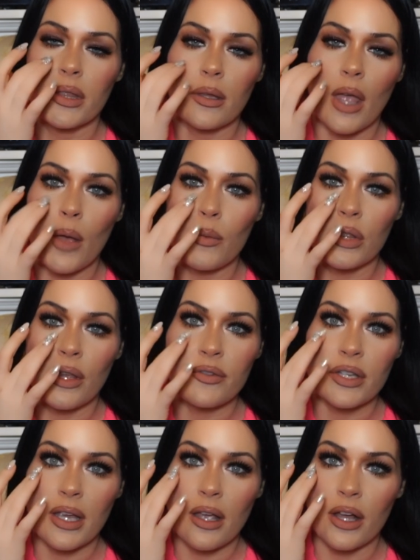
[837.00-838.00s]
I would love
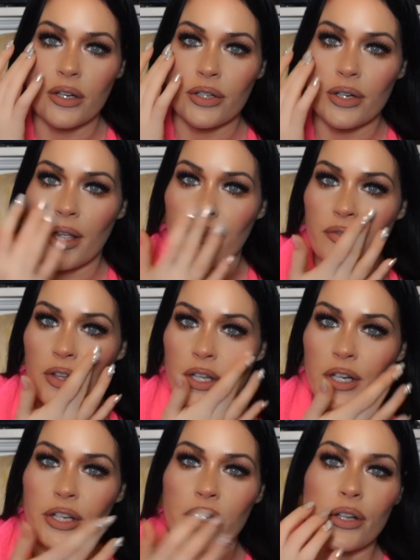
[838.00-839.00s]
to get under eye
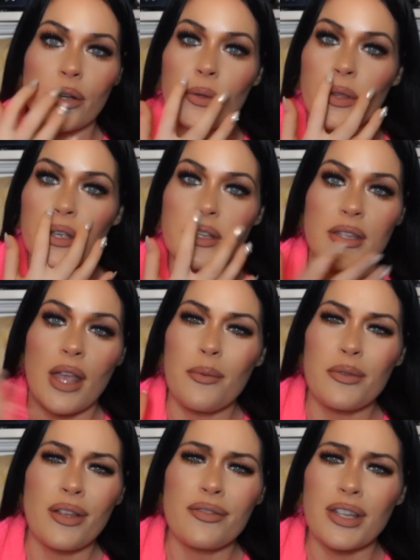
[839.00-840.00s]
filler, you know, this. I
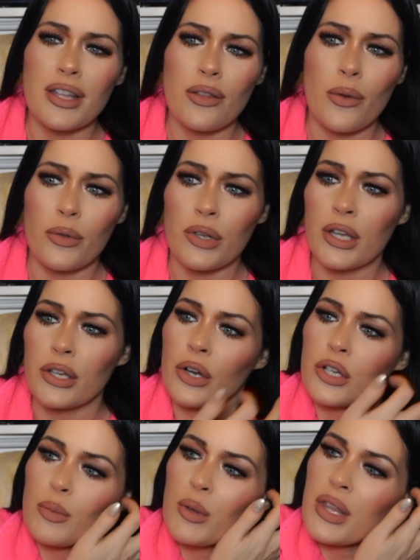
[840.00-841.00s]
would love to get the whole nine
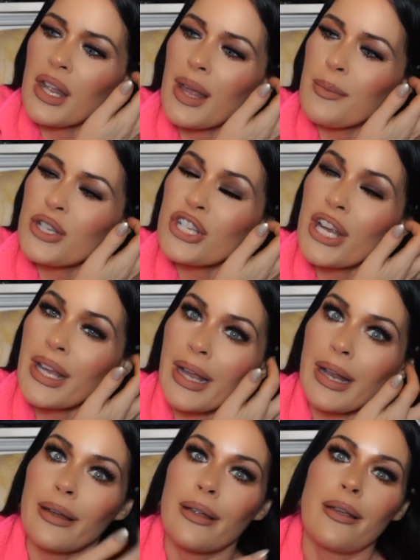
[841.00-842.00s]
yards, but then I'm a
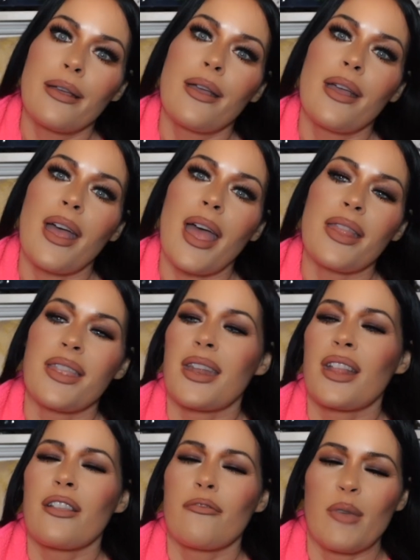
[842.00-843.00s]
chicken. And then
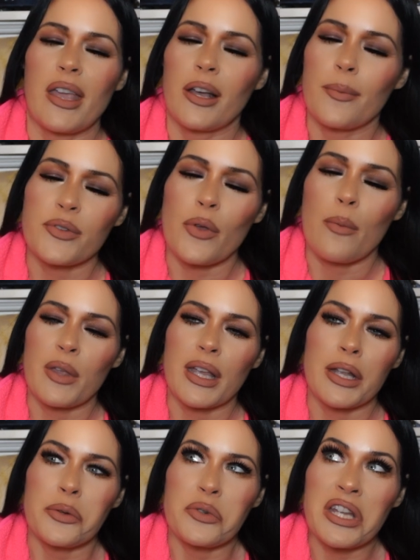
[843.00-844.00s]
I love makeup, so I'm
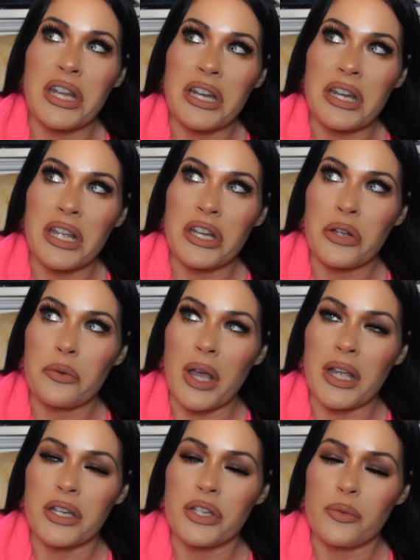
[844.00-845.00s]
I don't need it. I know
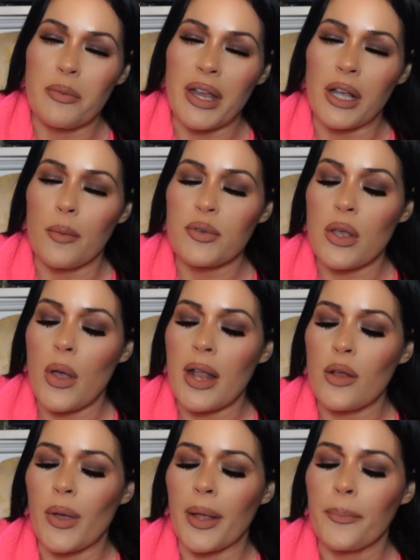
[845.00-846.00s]
I do makeup. So anyway,